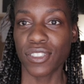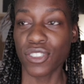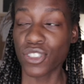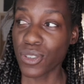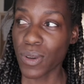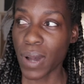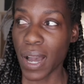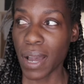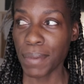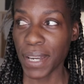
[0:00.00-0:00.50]

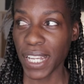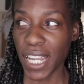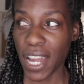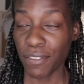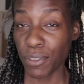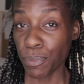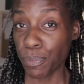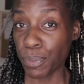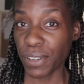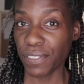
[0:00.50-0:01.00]
So I might
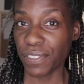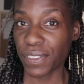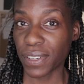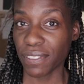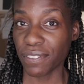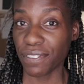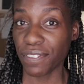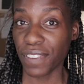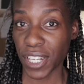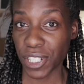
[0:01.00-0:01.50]
have a brief
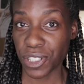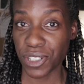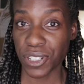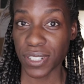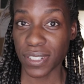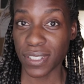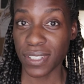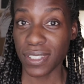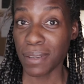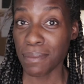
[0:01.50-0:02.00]

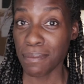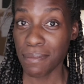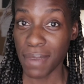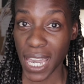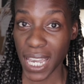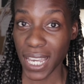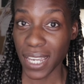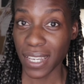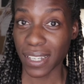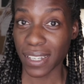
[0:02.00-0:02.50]
confession to
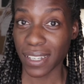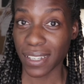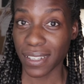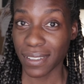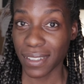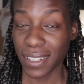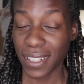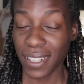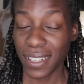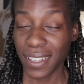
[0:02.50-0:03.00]

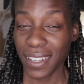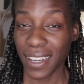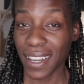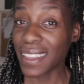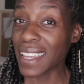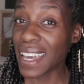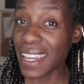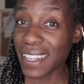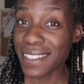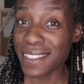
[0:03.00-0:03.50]
make,
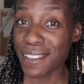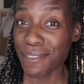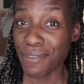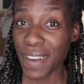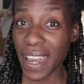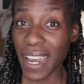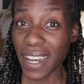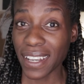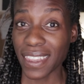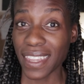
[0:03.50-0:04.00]
and that is the
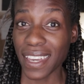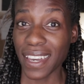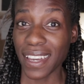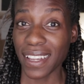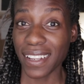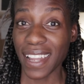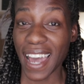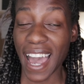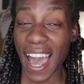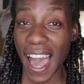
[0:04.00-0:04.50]
fact
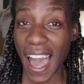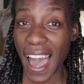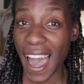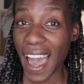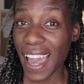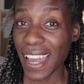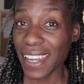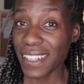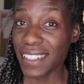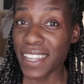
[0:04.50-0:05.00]
that
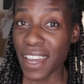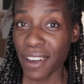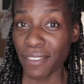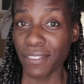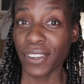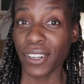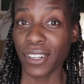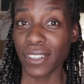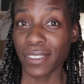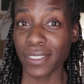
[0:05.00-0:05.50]
I
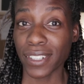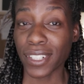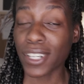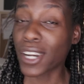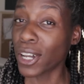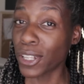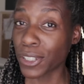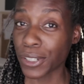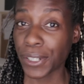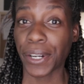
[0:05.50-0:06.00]
never
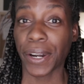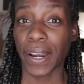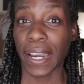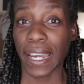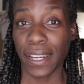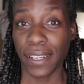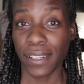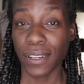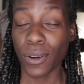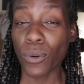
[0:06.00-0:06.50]
color
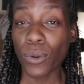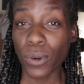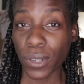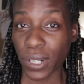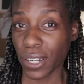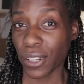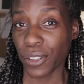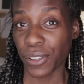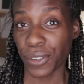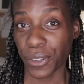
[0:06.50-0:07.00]
grade or
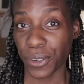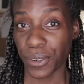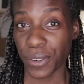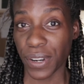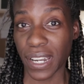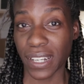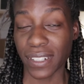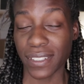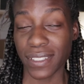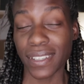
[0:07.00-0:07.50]
color
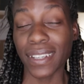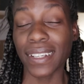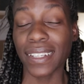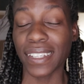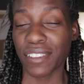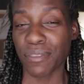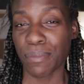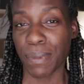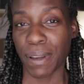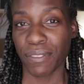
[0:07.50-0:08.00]
correct
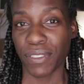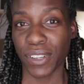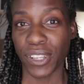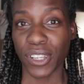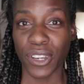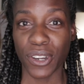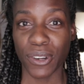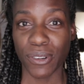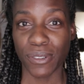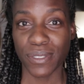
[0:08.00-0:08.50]
any of my
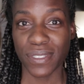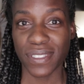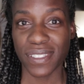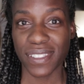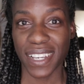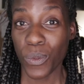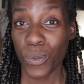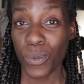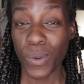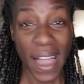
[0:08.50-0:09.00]

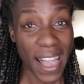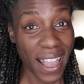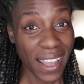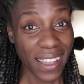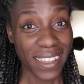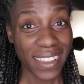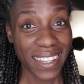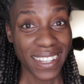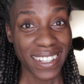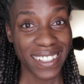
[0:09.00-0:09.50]
videos.
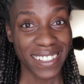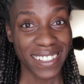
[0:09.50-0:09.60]
Well,